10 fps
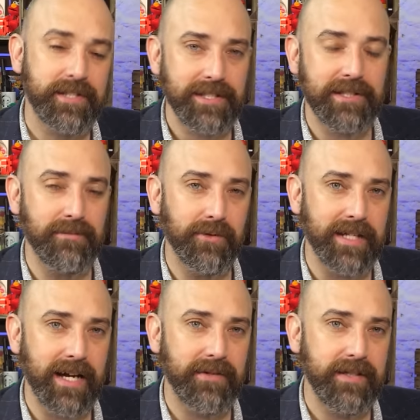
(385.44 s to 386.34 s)
the system
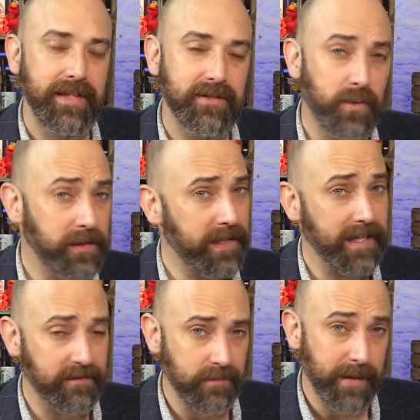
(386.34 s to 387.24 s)
board now, and if there's one
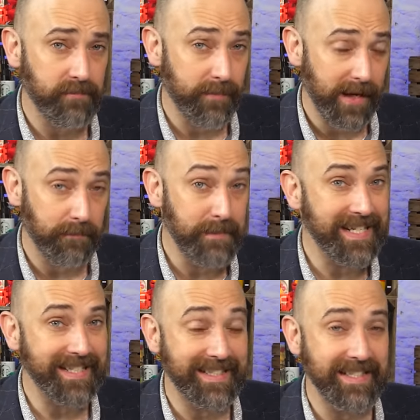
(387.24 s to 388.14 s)
thing I remember about
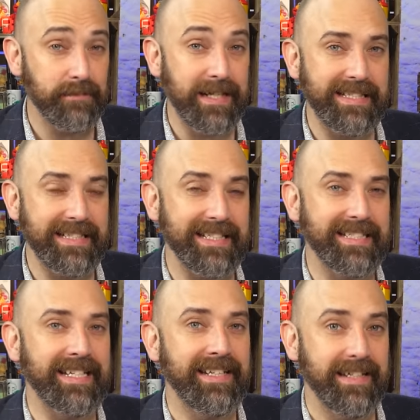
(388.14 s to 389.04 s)
mid-90s
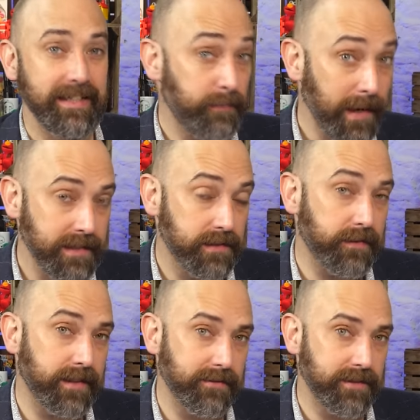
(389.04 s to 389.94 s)
PCs, it's page
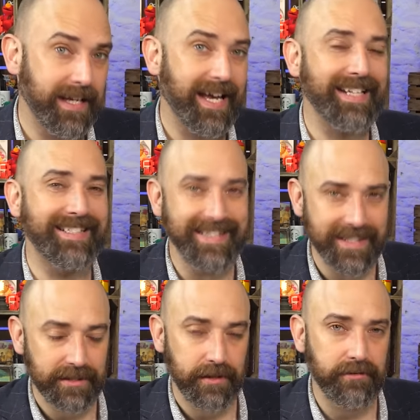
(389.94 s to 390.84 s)
files and
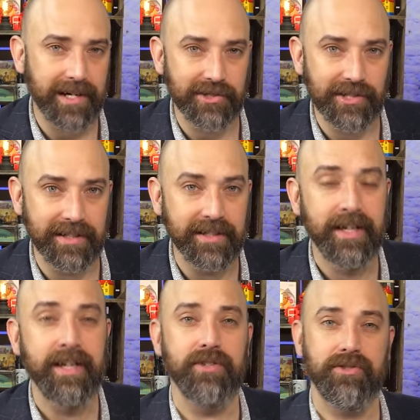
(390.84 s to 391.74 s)
disk thrashing.
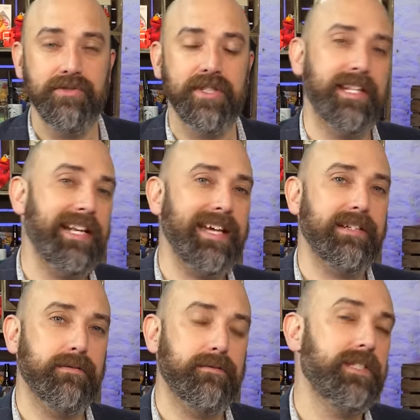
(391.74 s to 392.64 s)
Due to the
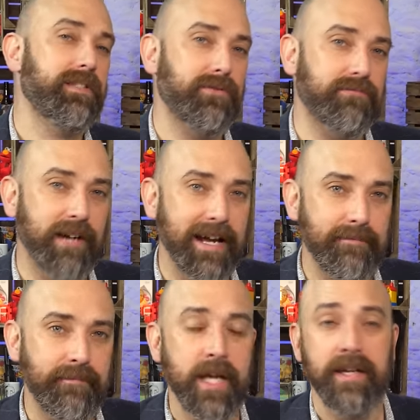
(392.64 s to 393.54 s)
lack of physical
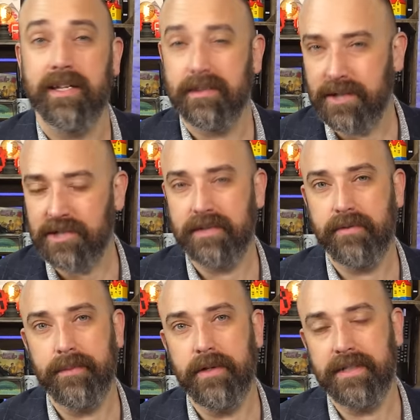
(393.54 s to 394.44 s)
RAM, especially as
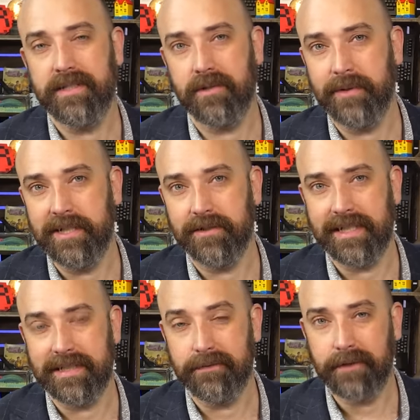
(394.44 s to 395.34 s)
we move into the Windows
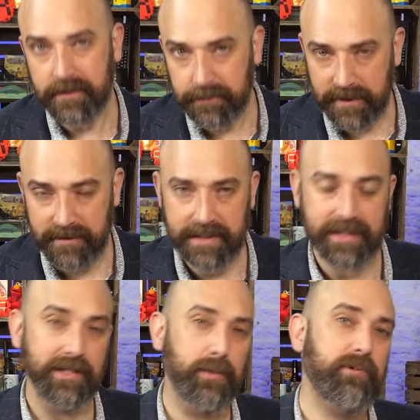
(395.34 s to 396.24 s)
95 period
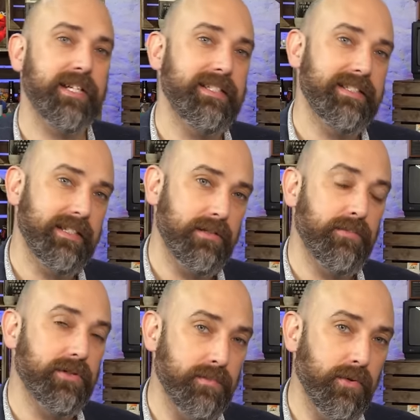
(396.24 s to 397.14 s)
and the operating
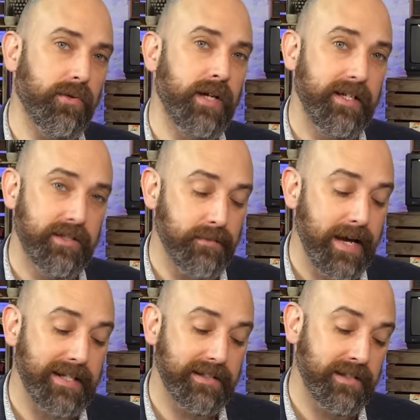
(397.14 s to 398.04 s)
system puts more
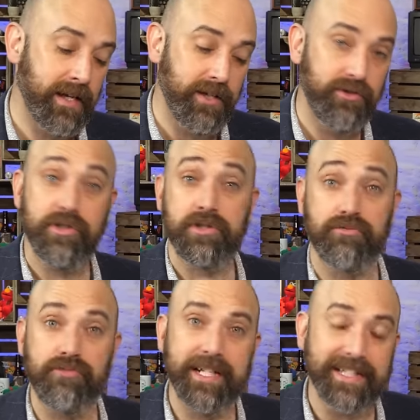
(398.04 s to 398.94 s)
demands just
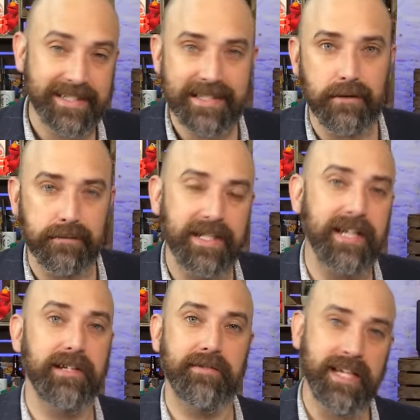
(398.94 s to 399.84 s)
to run itself,
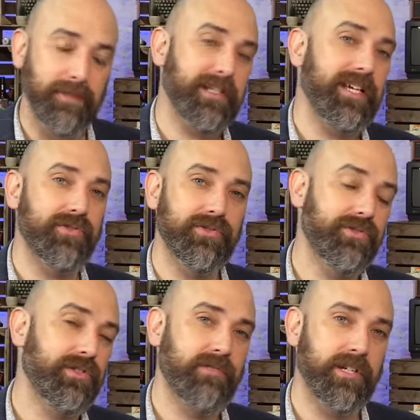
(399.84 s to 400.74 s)
let alone the
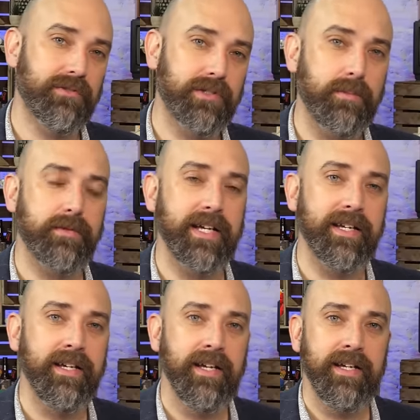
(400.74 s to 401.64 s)
applications that run on top of
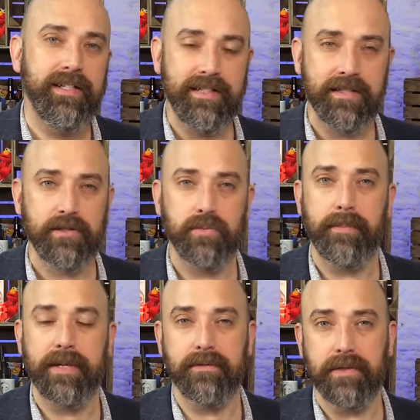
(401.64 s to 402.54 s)
it, disk
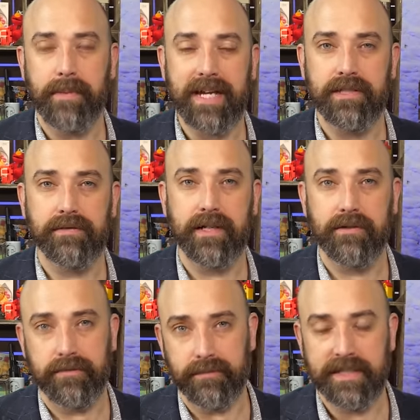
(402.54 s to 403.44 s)
swapping of the page
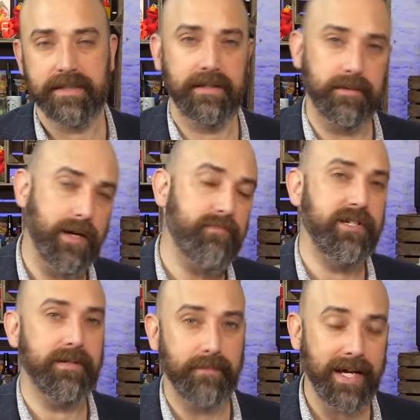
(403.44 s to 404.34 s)
file from disk to
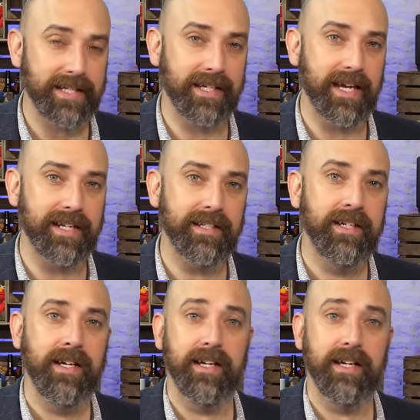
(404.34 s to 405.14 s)
memory and back again,